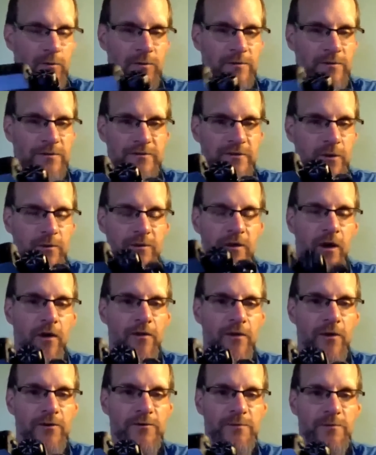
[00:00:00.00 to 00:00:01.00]
So with all
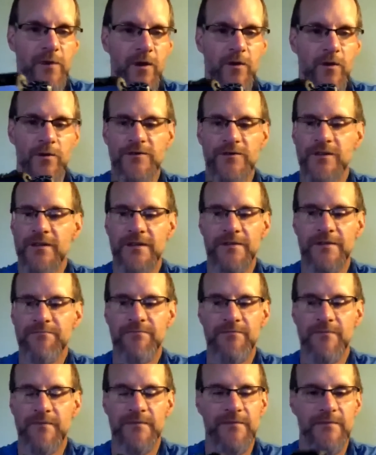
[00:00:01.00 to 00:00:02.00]
those modes,
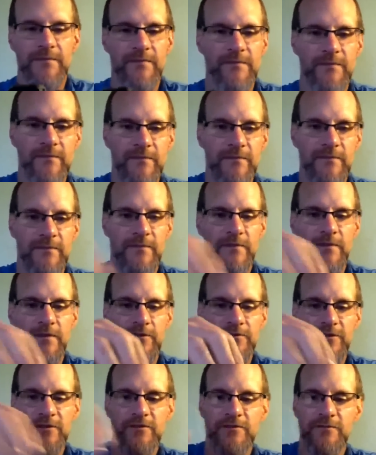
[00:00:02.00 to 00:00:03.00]
you're
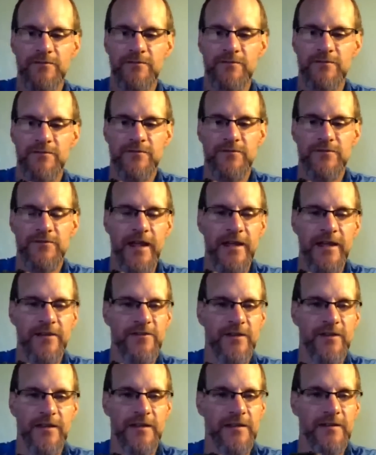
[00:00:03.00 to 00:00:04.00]
just
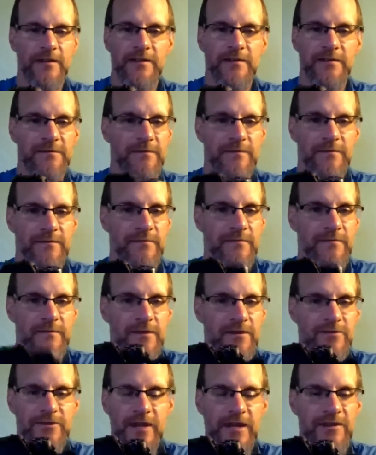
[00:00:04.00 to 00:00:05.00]
changing
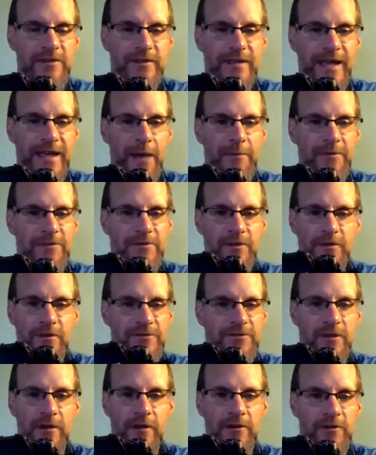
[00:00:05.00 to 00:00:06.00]
you're changing aperture,
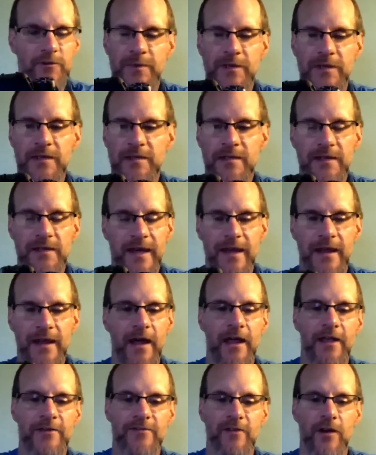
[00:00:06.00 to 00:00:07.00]
shutter speed, and
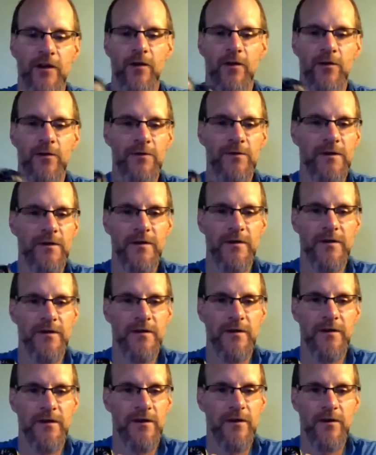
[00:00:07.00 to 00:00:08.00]
ISO
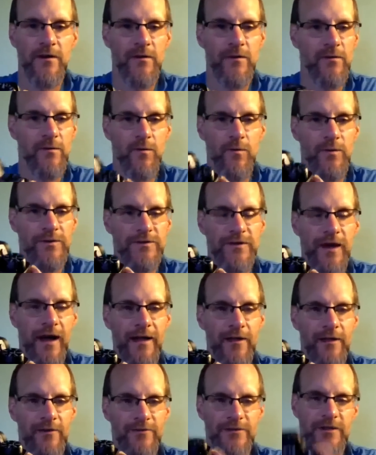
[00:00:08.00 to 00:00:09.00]
with
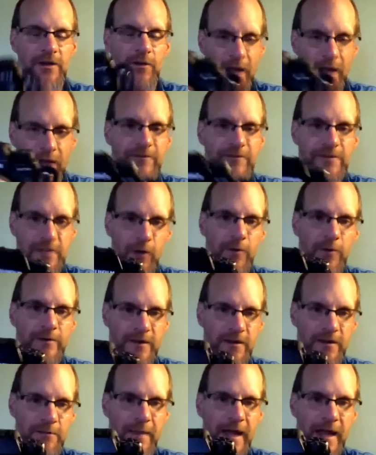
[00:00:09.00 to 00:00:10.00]
dials. You don't have to go into
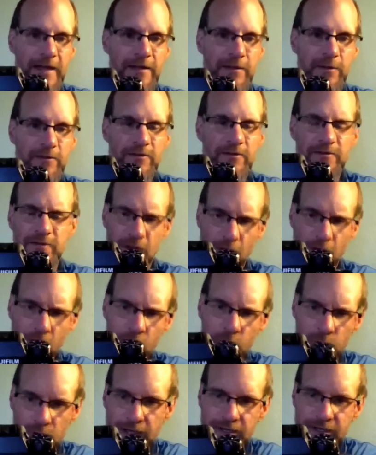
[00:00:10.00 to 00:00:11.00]
the menus and say, oh,
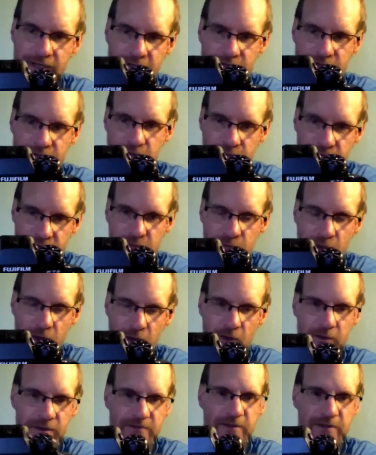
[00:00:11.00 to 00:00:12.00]
well, I need to shoot this
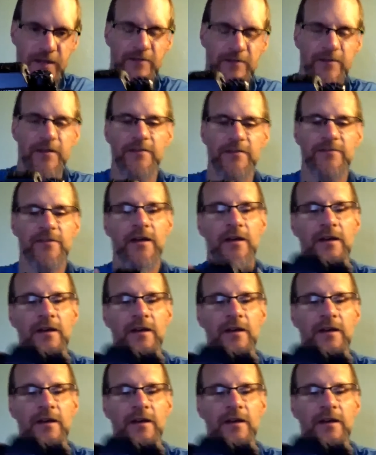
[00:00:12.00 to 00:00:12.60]
mode and change this.